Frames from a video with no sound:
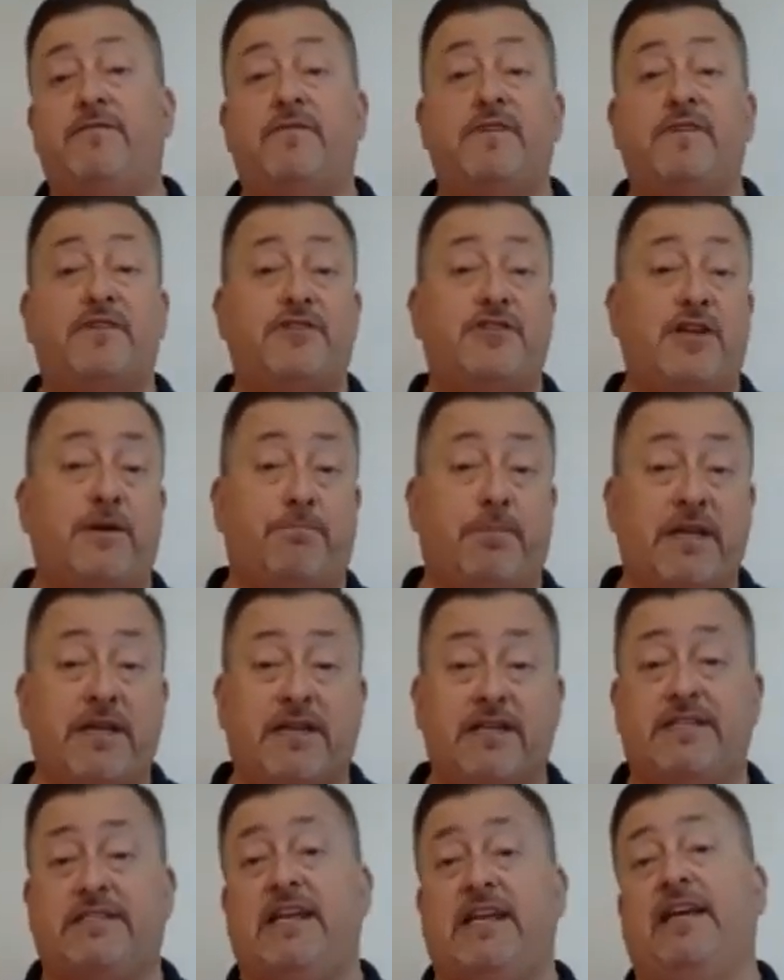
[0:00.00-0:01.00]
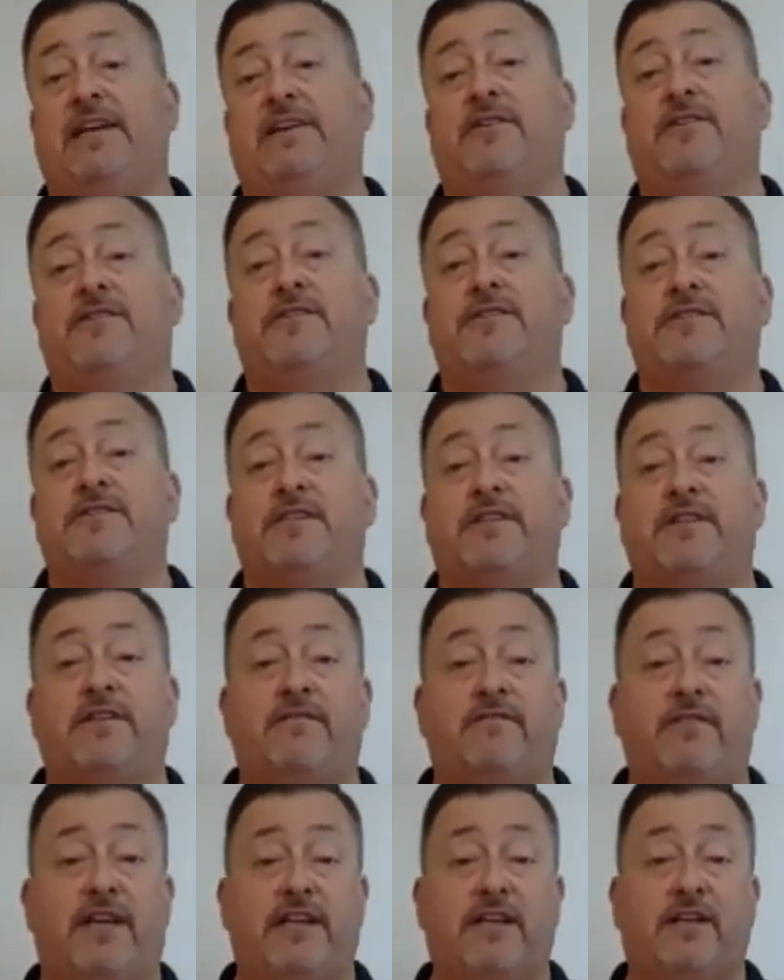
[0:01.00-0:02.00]
shipping containers and the
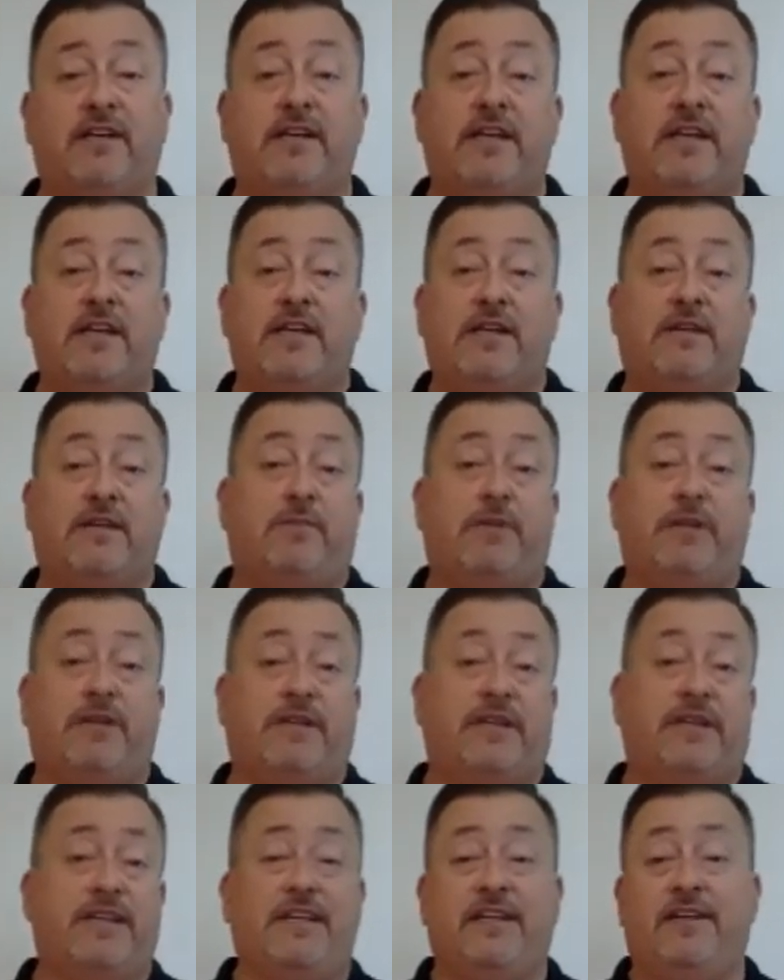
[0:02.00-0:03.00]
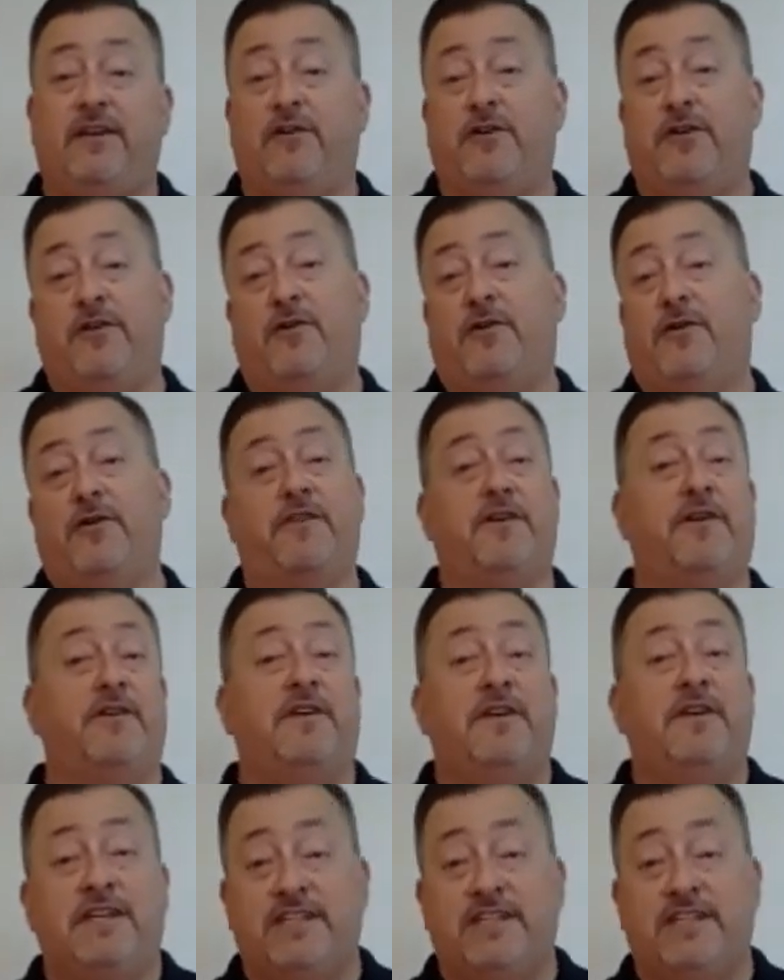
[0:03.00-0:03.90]
availability or the